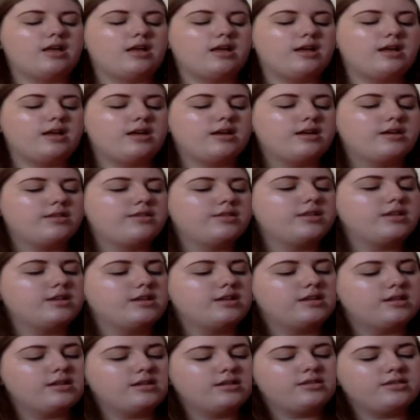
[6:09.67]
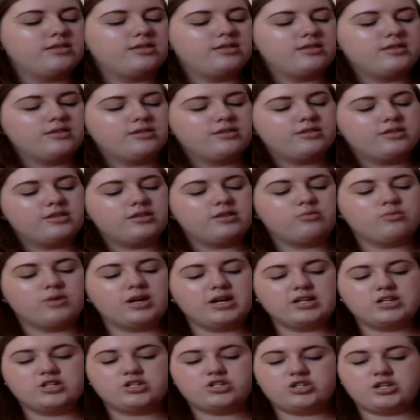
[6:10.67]
and then the
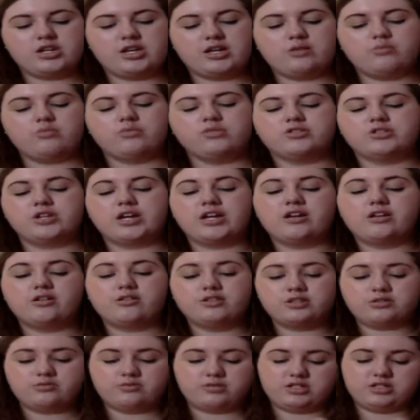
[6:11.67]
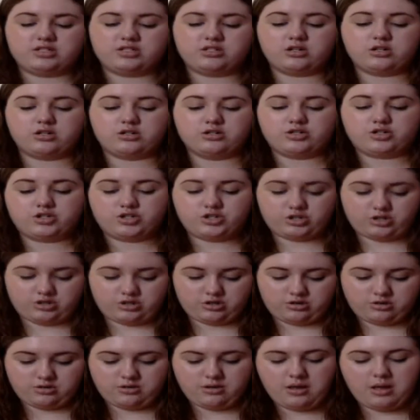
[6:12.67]
white shade, which I know this one is called
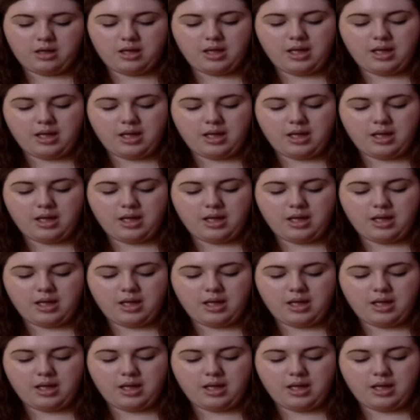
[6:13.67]
Sugar.